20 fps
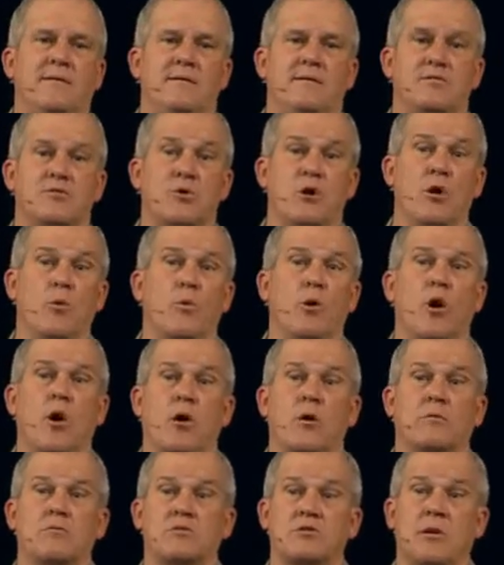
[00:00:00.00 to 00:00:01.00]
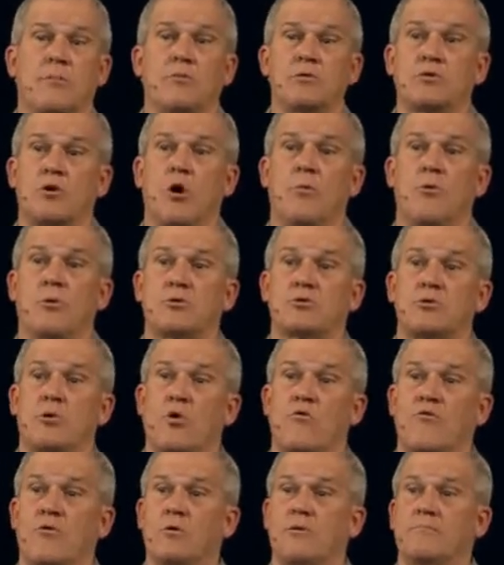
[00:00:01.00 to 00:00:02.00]
So here we are, summer's almost
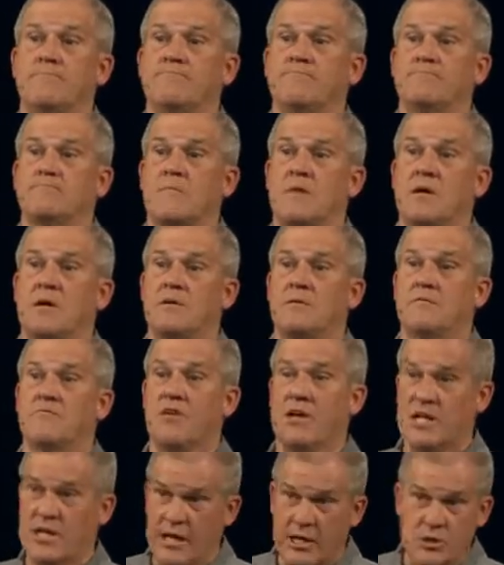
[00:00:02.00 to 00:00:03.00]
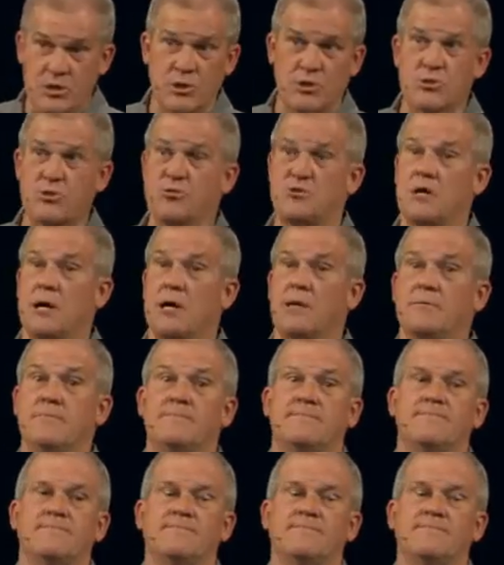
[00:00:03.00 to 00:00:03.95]
over, uh, vacations are done,